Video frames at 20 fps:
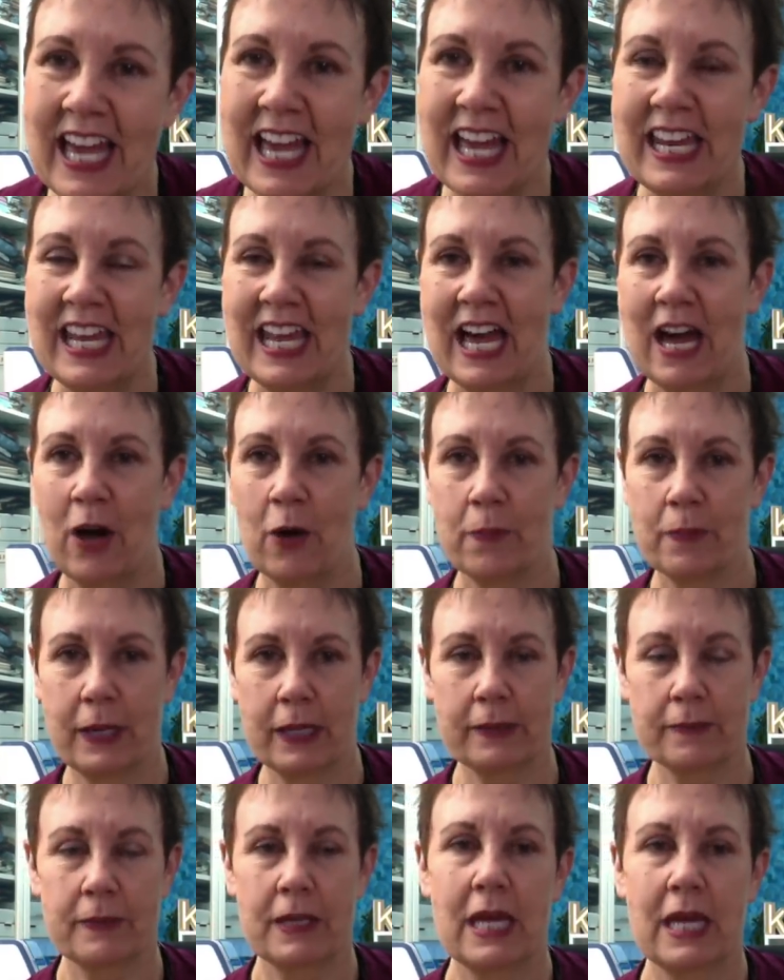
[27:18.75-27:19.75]
anyhow
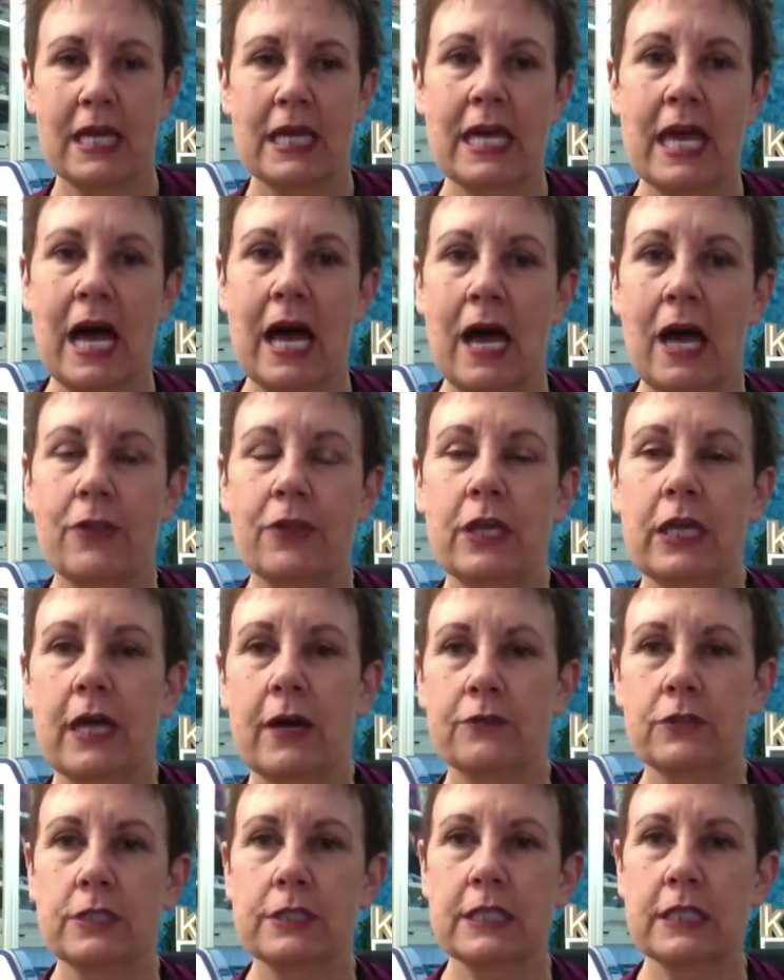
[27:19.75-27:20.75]
but yeah i think you
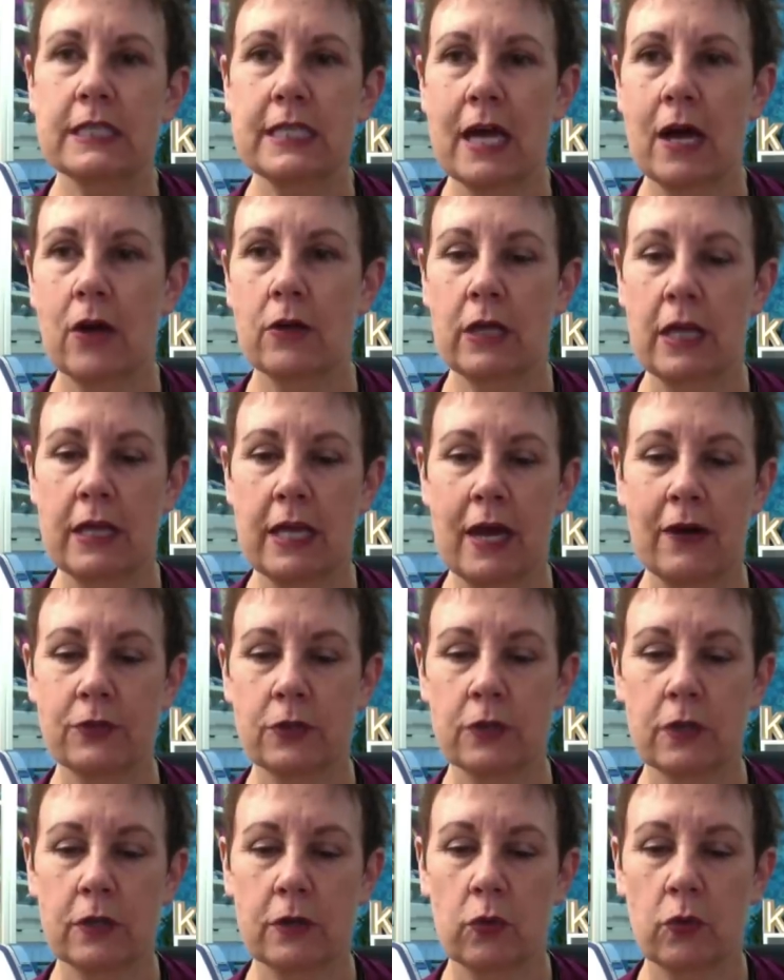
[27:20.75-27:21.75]
have to sit down and you have
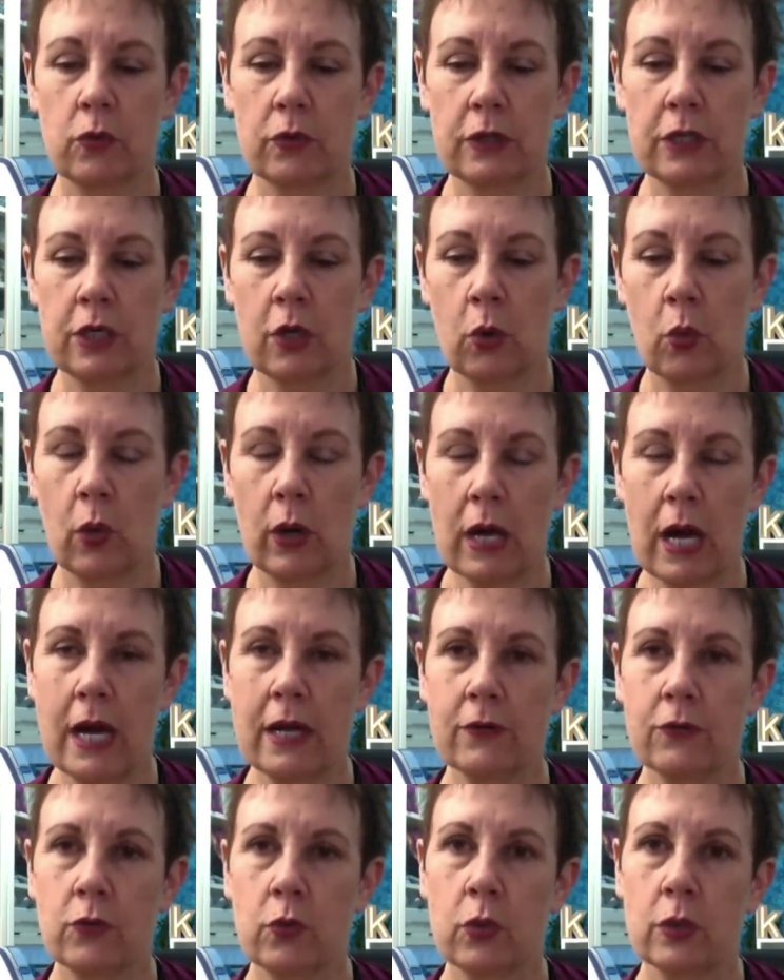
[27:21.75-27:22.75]
to you know what
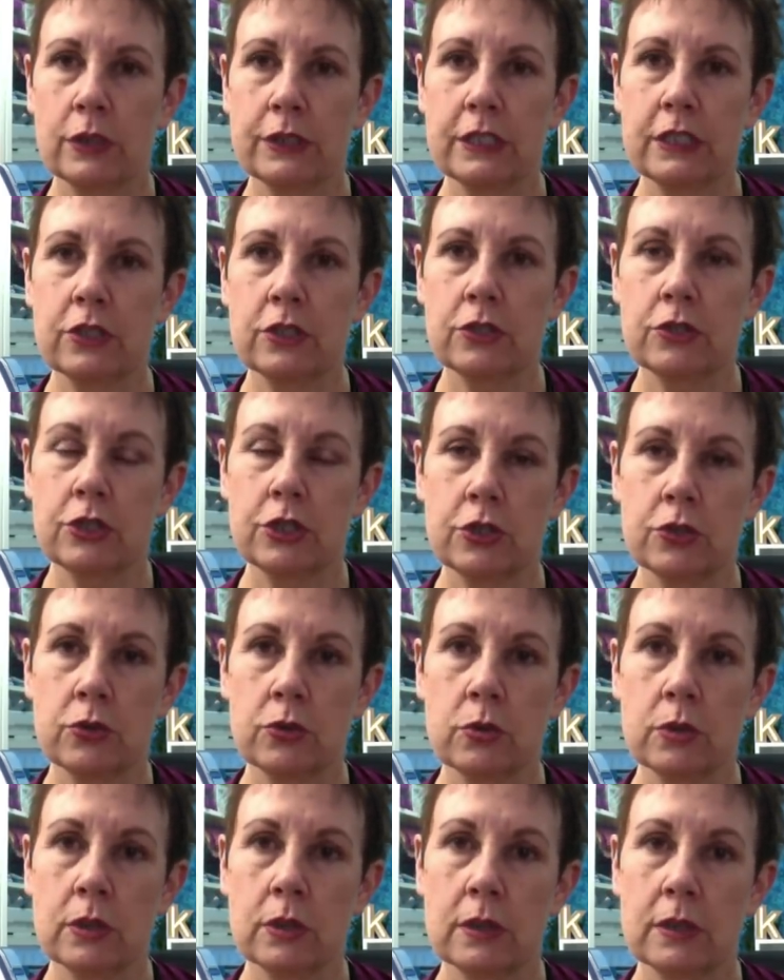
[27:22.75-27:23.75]
kind of quilting do you
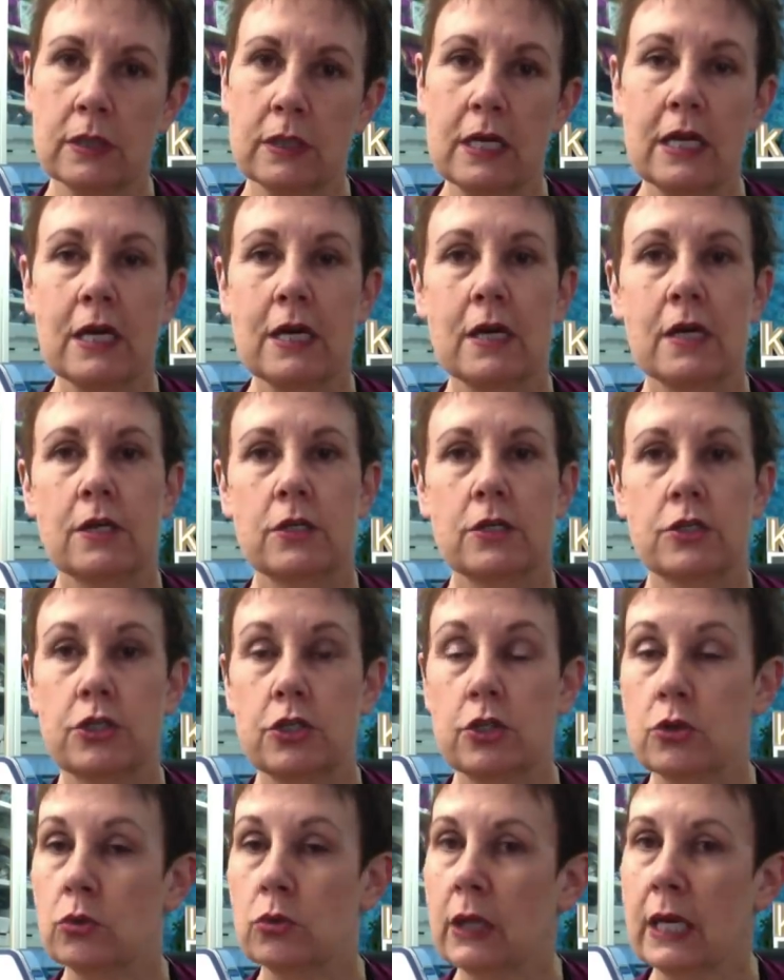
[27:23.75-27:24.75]
do
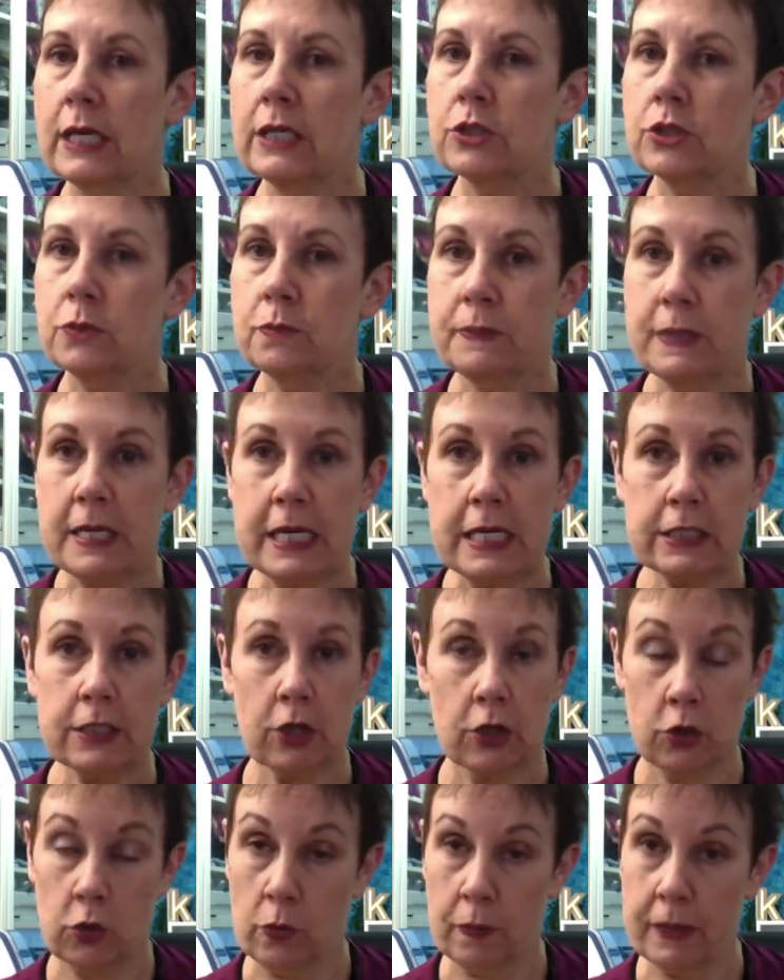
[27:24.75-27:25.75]
do you like to piece
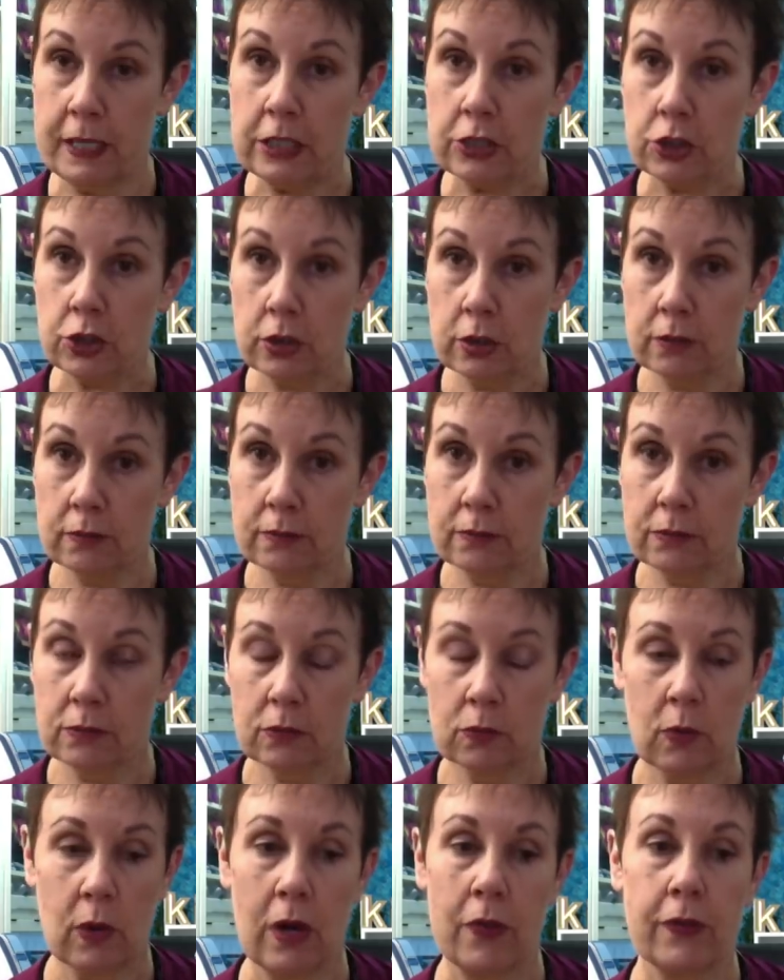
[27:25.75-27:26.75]
are you a piecer
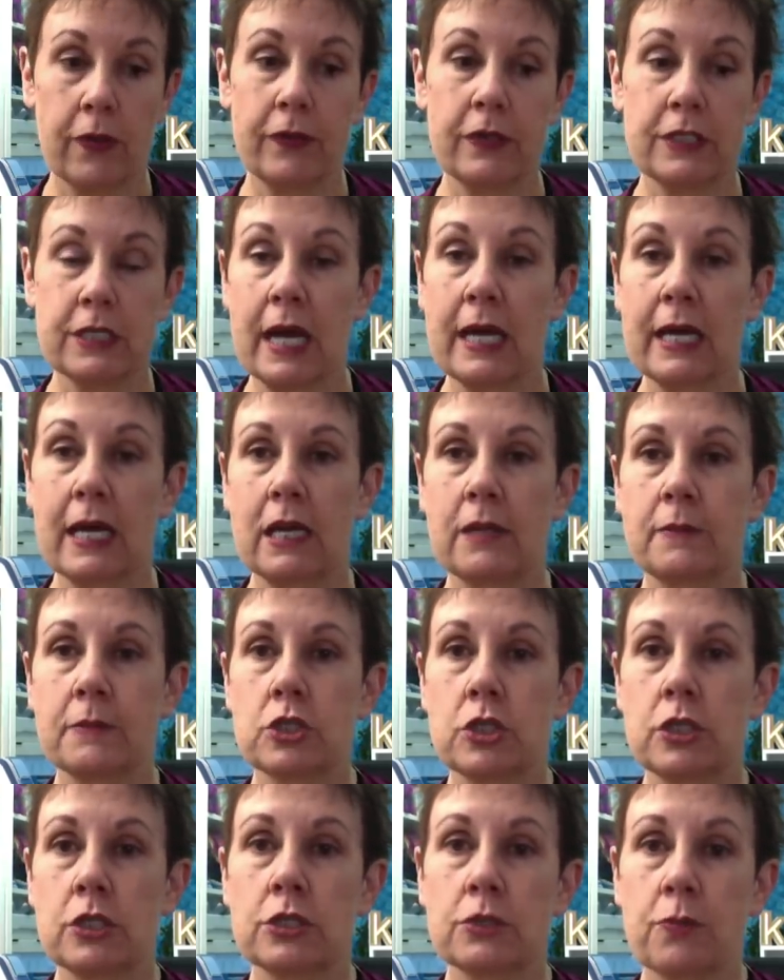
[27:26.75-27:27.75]
well then the die cutting
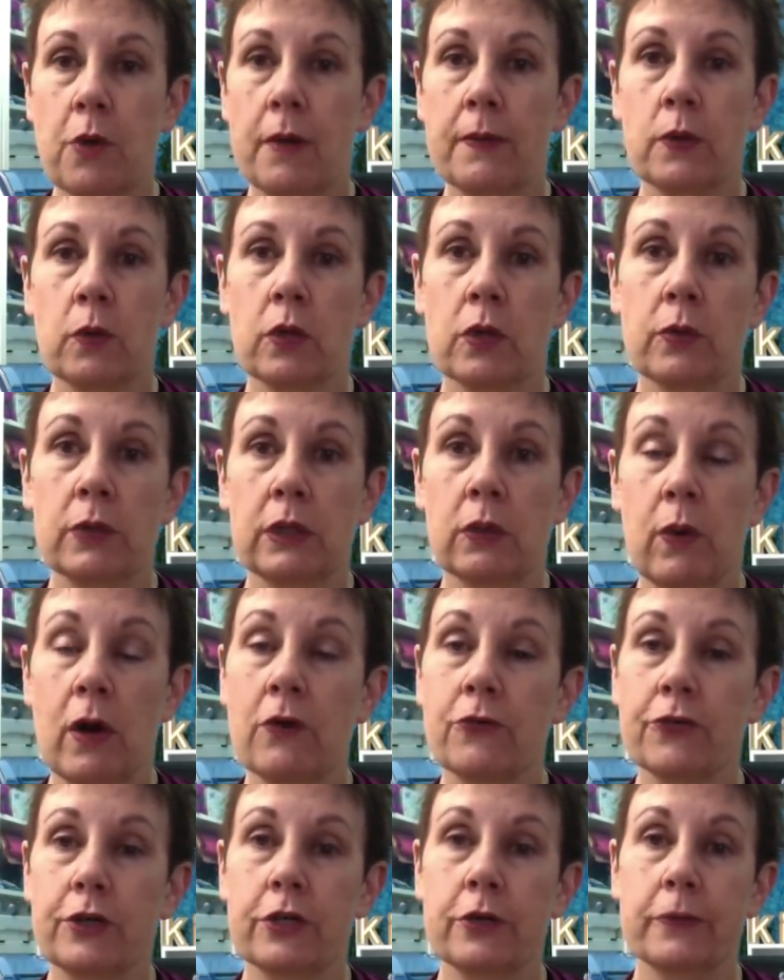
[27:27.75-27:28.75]
machines probably work really
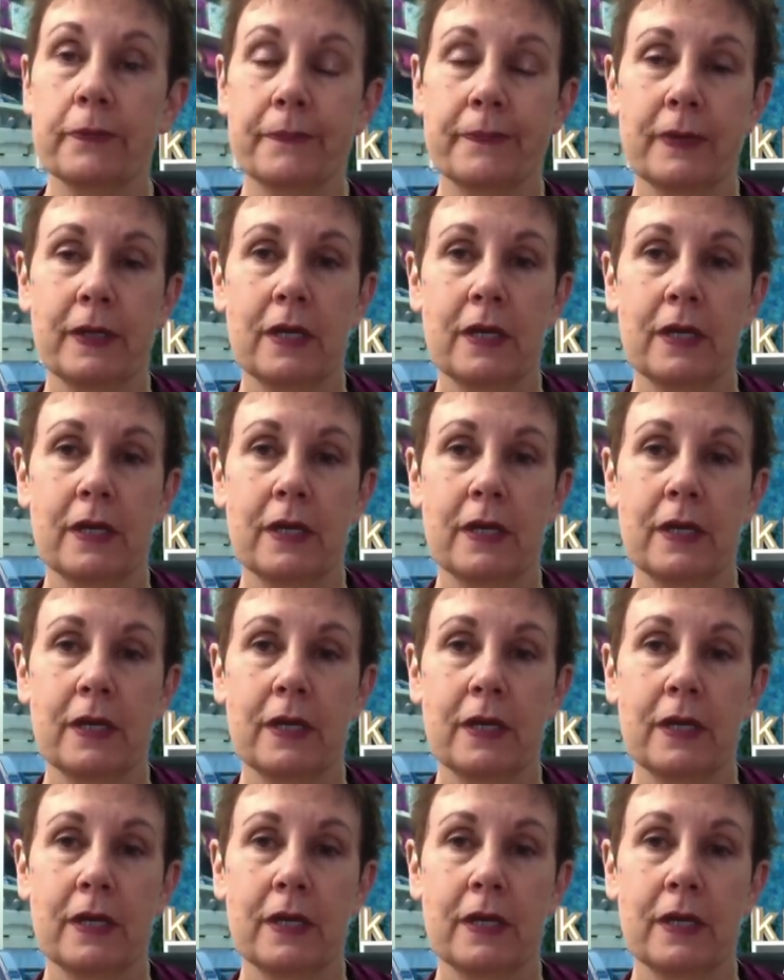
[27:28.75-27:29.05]
well for you